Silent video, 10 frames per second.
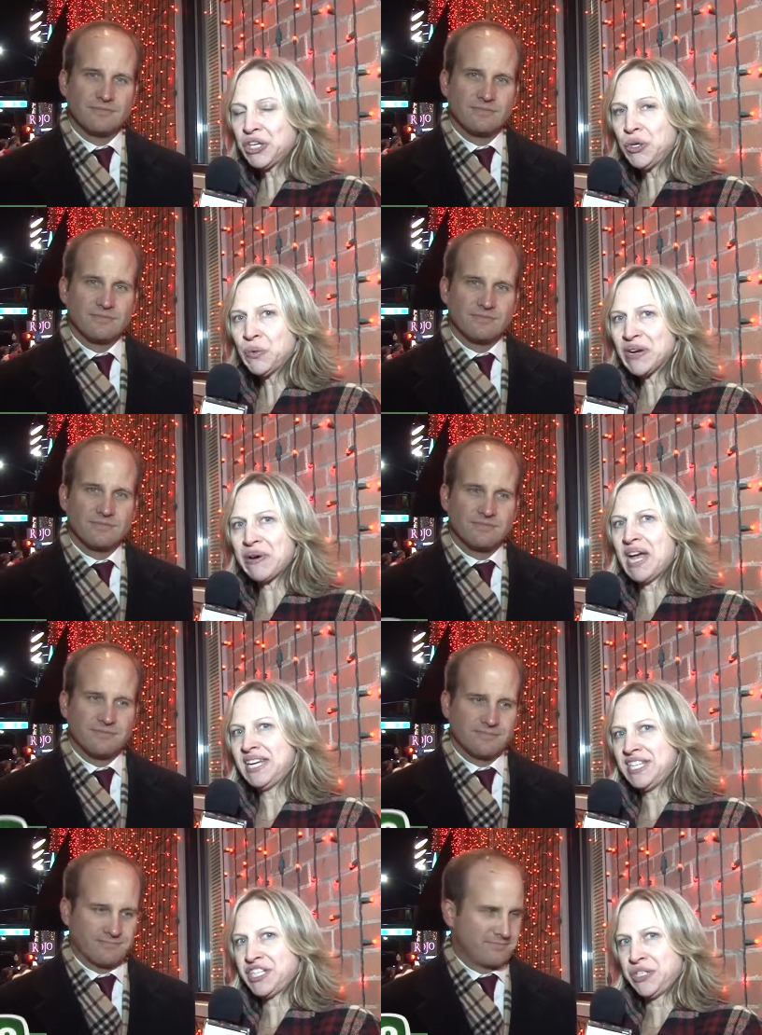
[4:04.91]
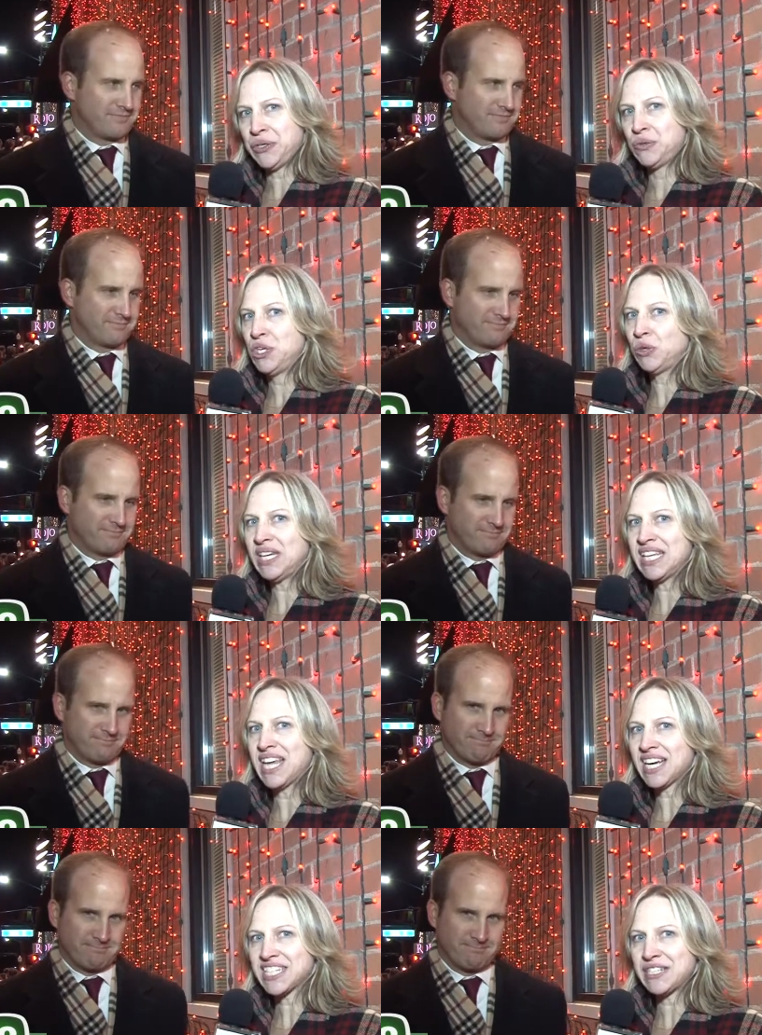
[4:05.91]
Speaker 1: who we ran into, newly
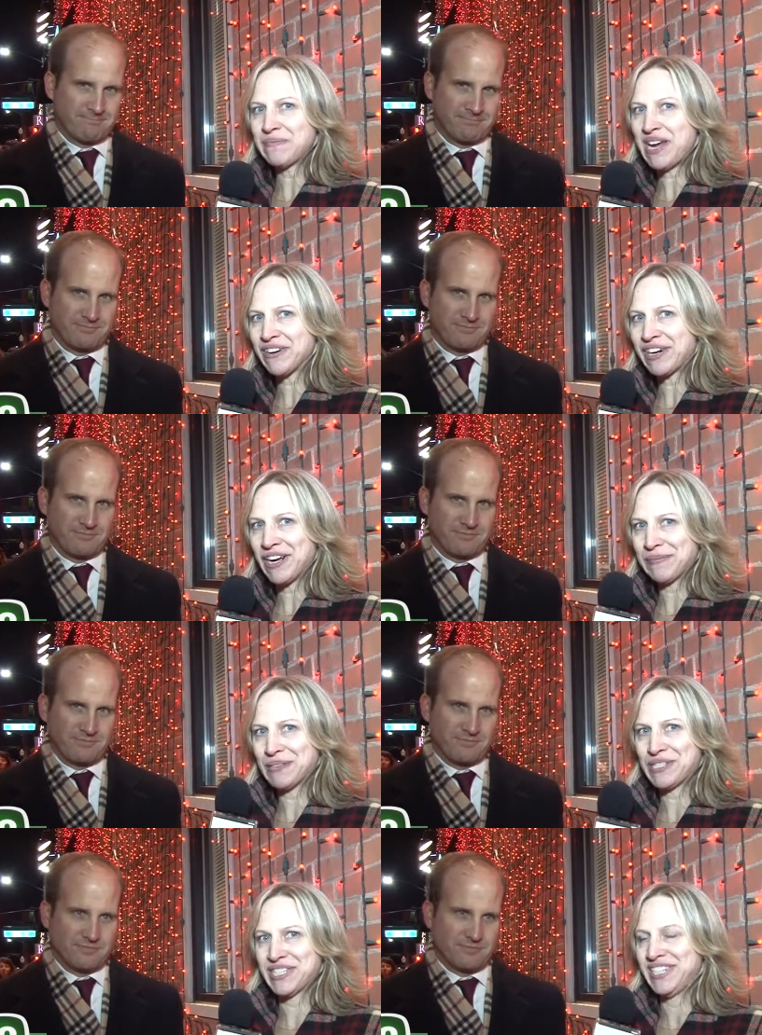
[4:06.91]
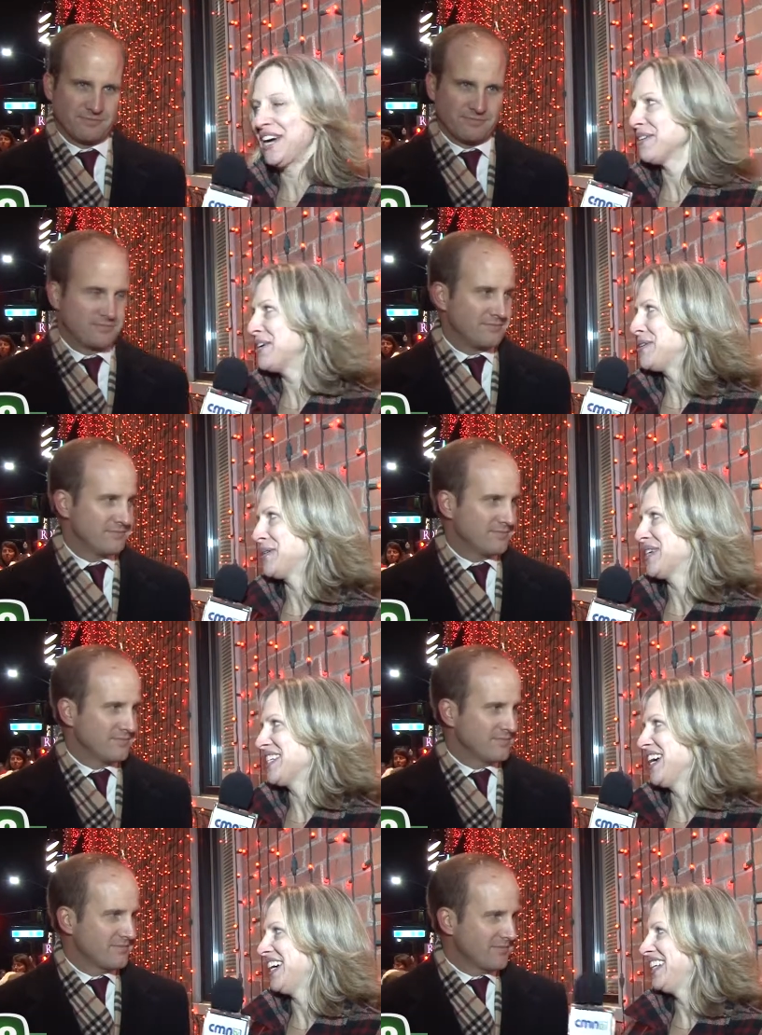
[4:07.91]
elected Mayor Cuthbertson. How are you doing
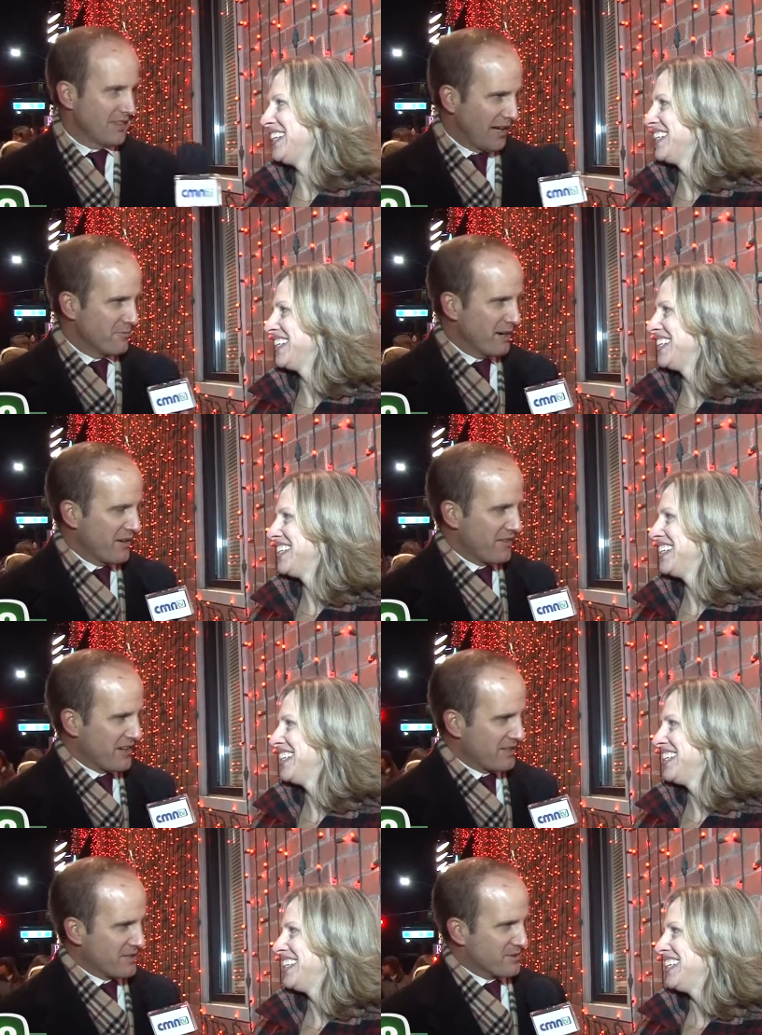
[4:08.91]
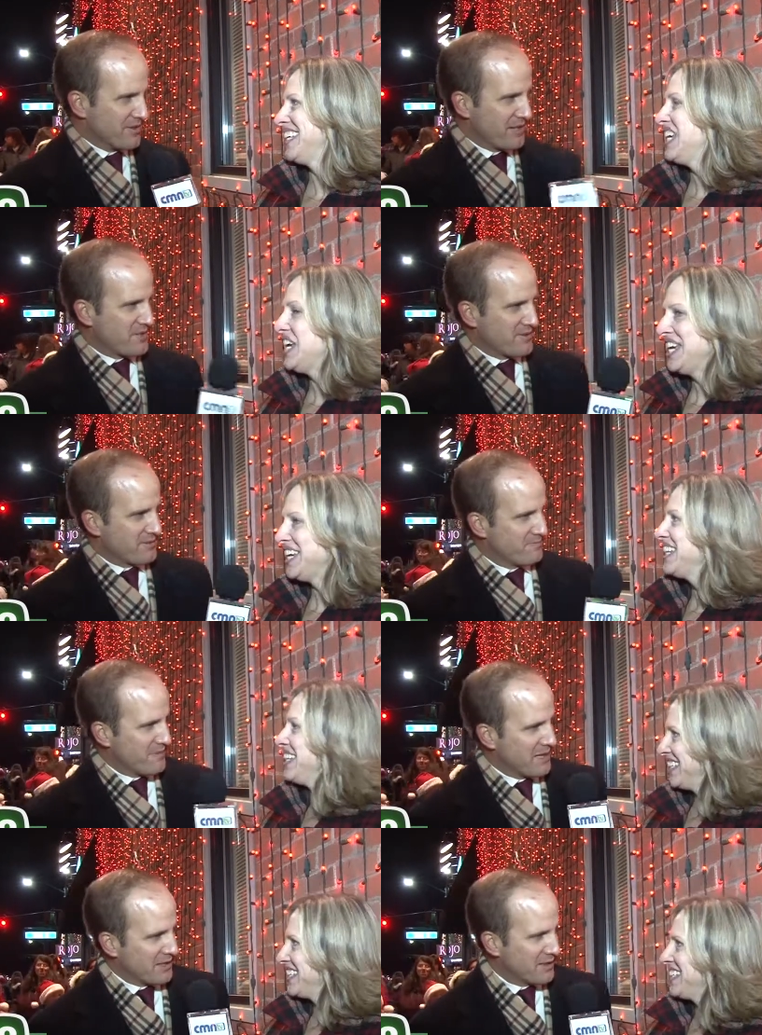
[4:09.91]
tonight?
Speaker 2: I'm well, thank you. Thanks for
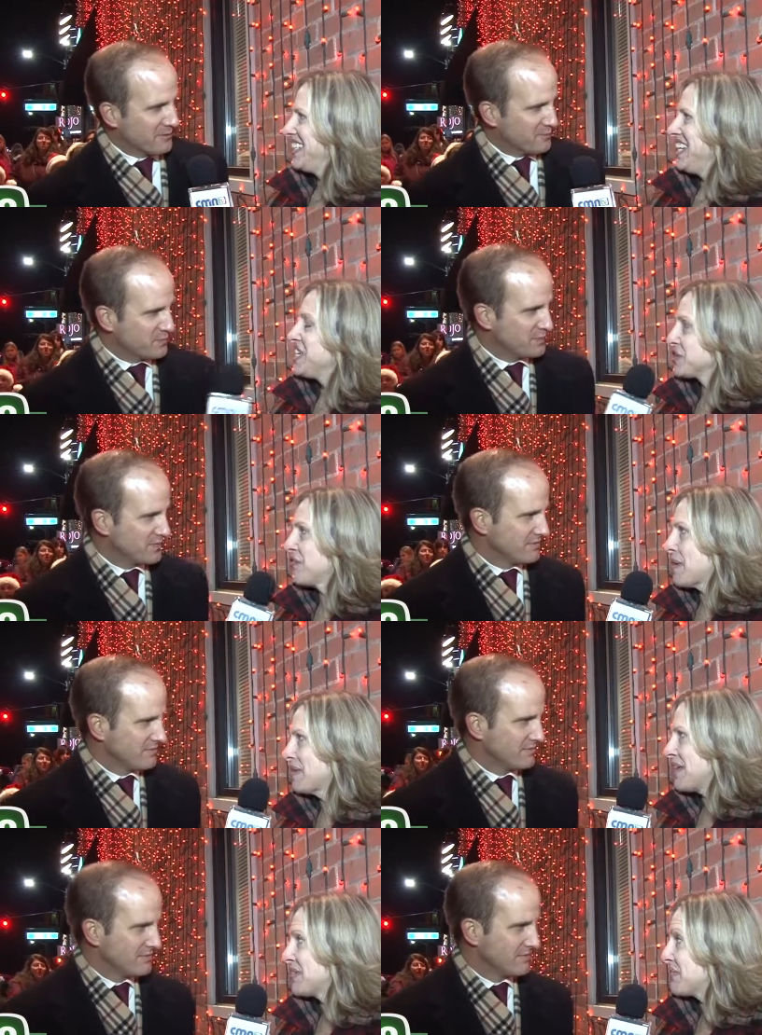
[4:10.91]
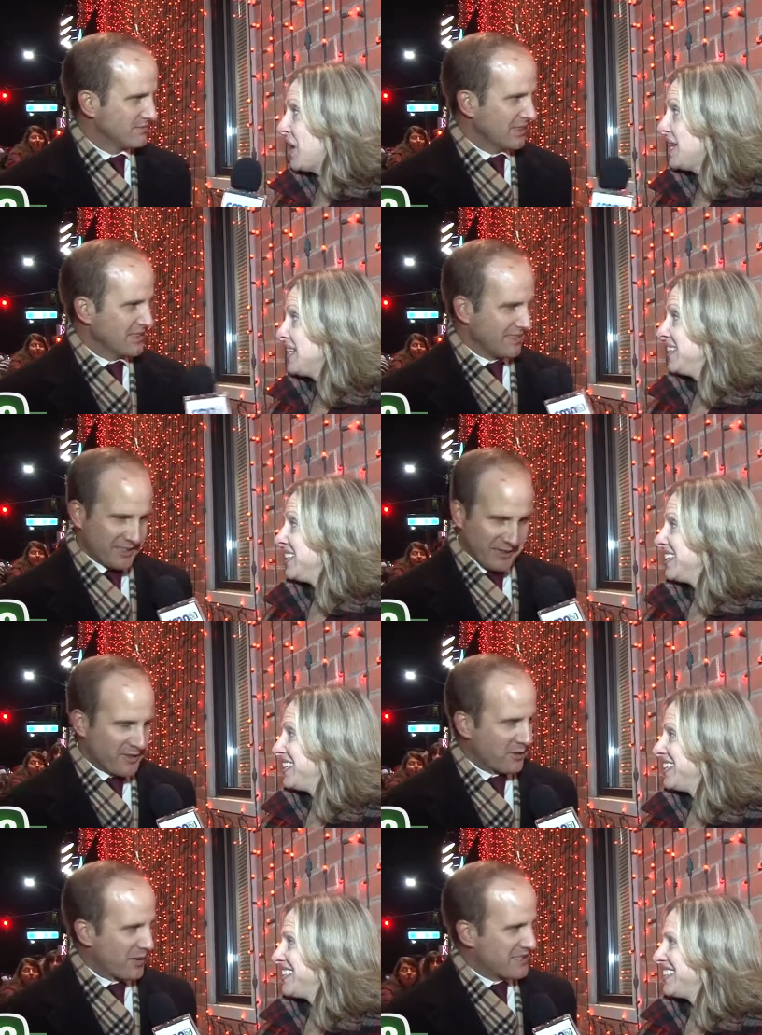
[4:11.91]
being here.
Speaker 1: Is your family having fun?
Speaker 2: they are having a
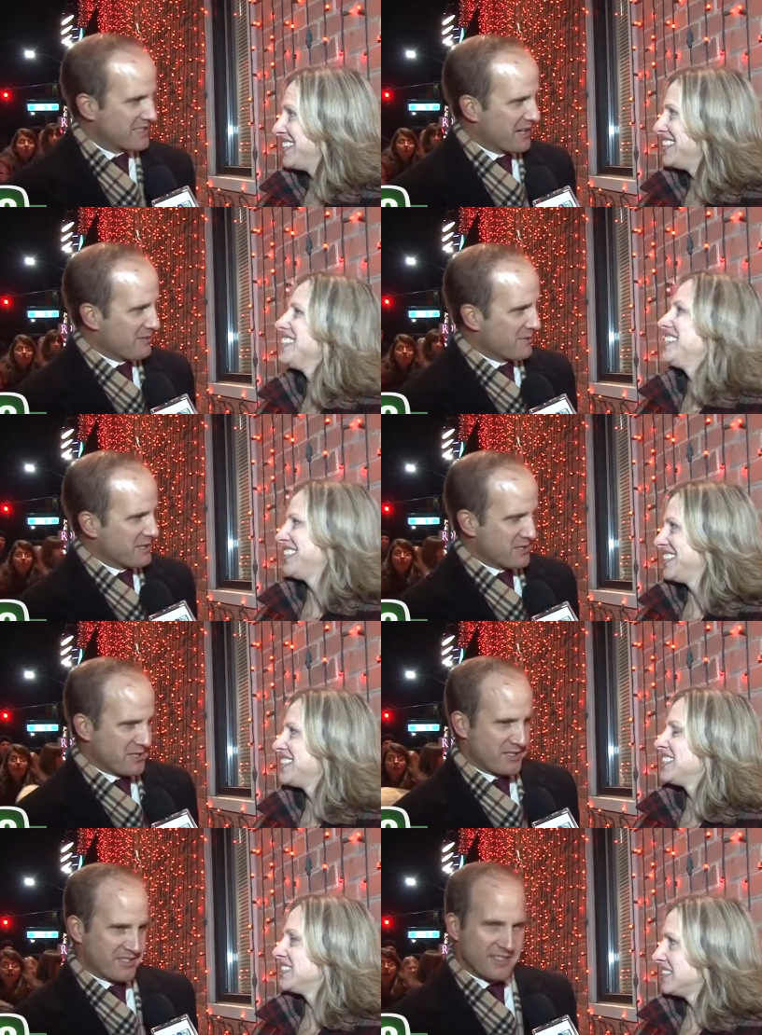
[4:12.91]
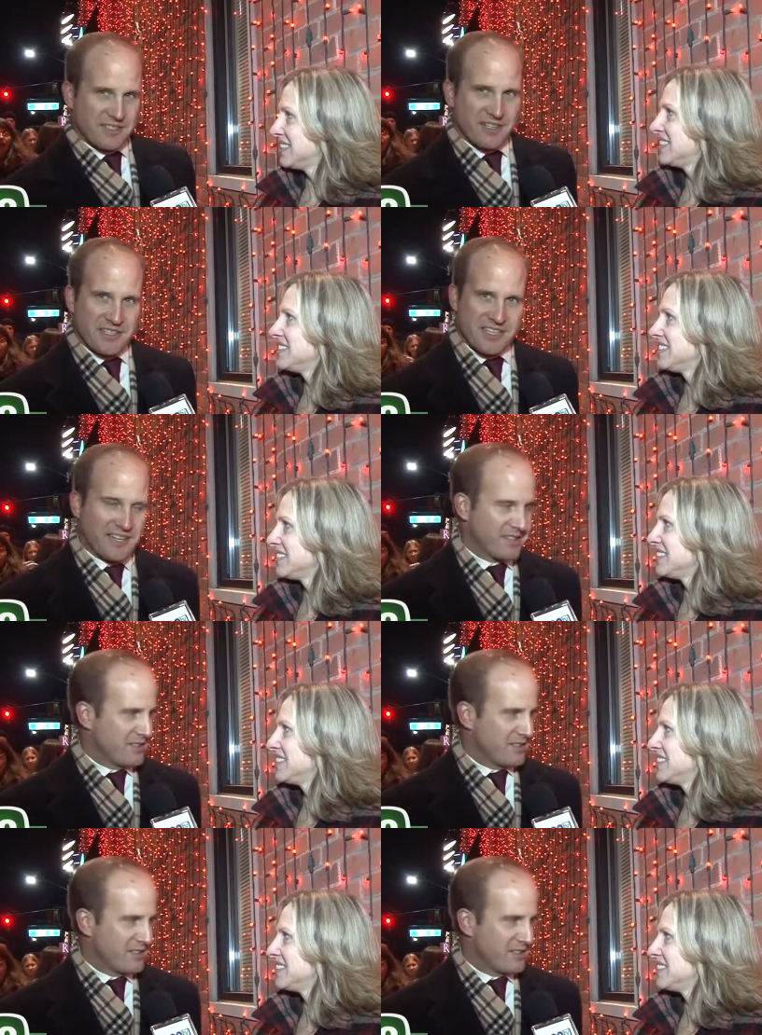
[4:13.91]
great time. We just uh, saw Santa